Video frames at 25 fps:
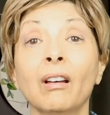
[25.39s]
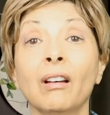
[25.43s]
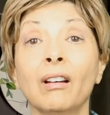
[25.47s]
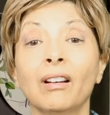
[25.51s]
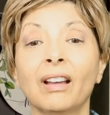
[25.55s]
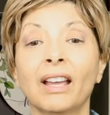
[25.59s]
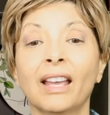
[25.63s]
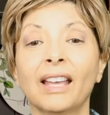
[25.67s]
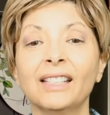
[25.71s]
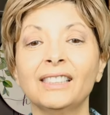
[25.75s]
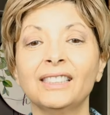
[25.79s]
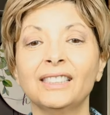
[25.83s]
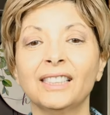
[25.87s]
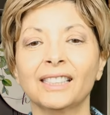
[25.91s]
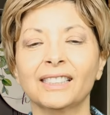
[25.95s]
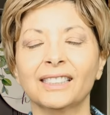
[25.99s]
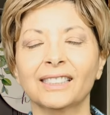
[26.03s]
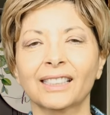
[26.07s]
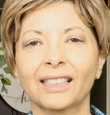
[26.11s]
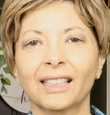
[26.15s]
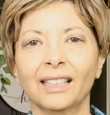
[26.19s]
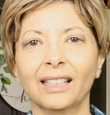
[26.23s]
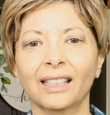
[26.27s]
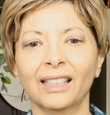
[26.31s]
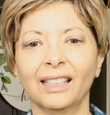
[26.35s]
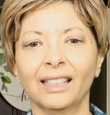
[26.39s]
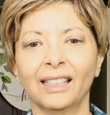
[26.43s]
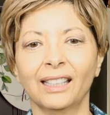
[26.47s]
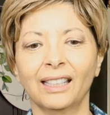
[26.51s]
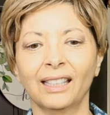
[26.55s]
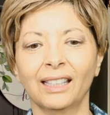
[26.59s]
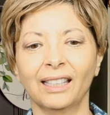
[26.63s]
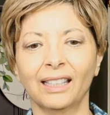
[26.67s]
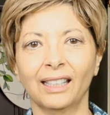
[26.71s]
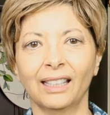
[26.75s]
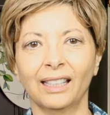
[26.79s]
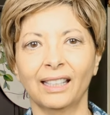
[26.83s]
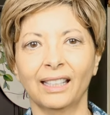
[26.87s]
Oh, hey, Jessica.
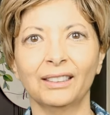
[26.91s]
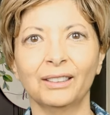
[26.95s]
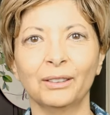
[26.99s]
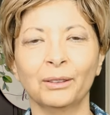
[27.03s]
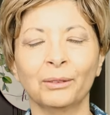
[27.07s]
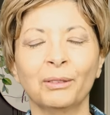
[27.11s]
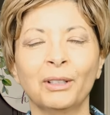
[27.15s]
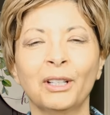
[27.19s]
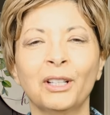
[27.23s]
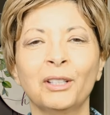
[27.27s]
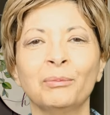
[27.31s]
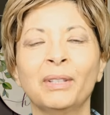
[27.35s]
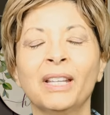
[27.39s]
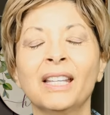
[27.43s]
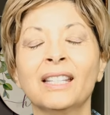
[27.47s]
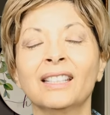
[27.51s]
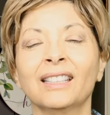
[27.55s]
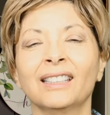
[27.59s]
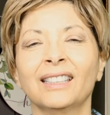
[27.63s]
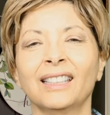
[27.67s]
You're wearing pink